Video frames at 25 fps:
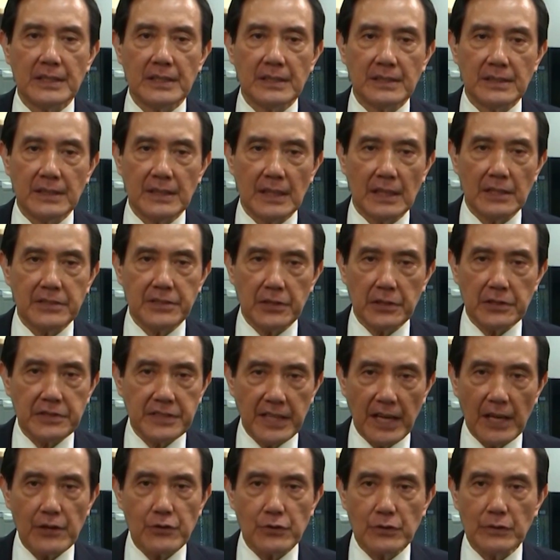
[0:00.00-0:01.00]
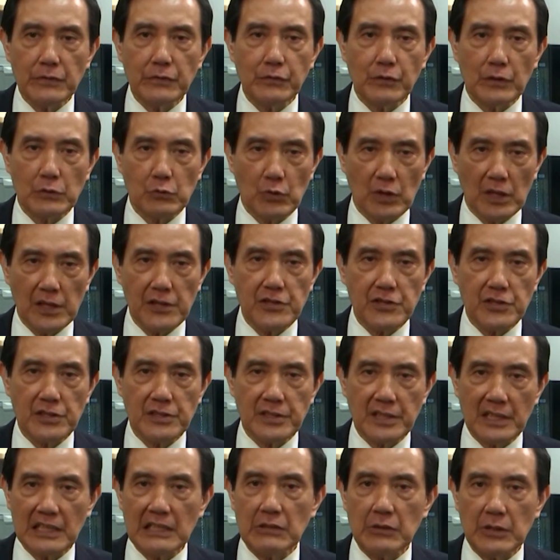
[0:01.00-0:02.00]
the Association for
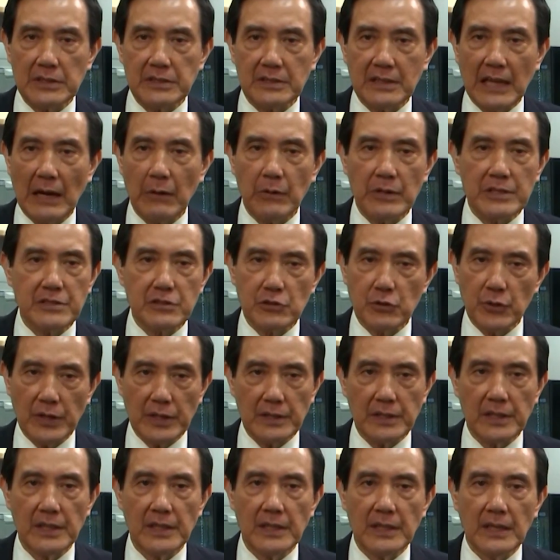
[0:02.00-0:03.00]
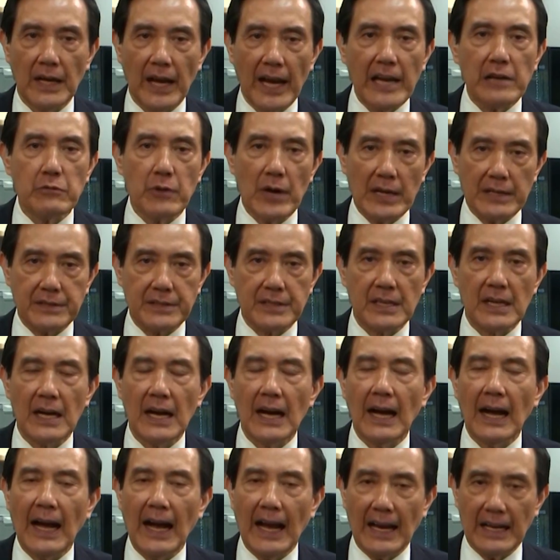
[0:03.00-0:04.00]
Relations Across the Taiwan Strait, ARETS,
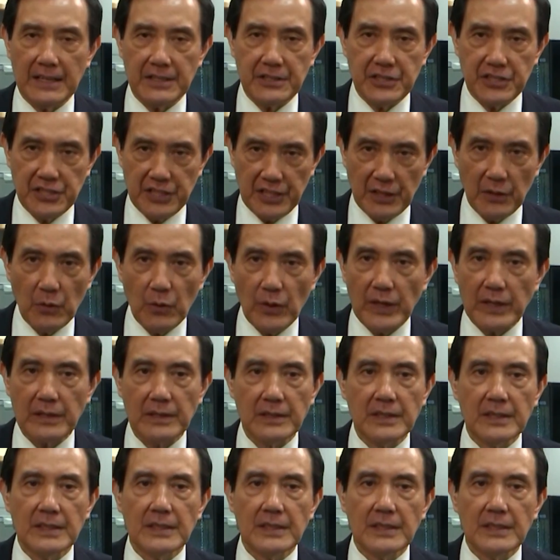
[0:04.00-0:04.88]
Haixihui.